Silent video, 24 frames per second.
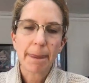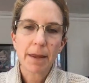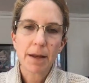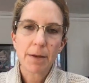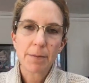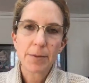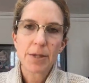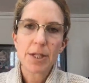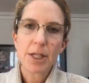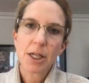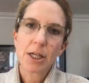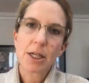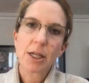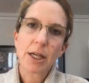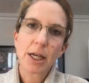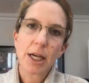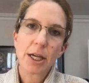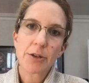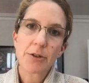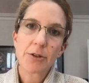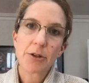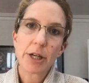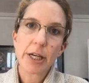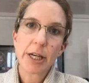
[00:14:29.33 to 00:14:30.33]
particular
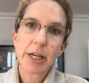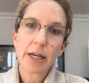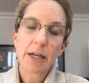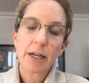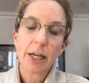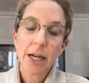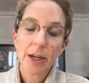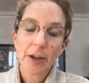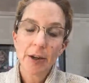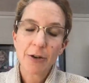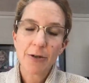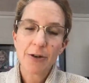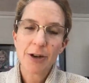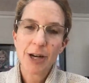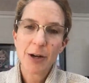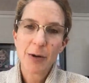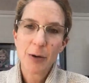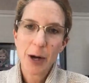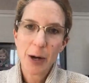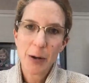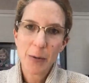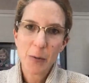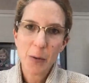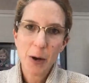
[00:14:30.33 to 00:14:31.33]
cutlery
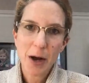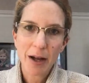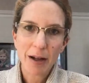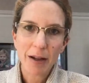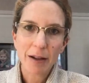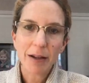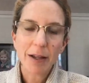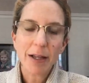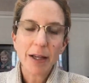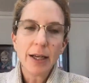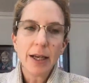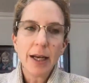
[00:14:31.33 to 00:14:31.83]
quite well.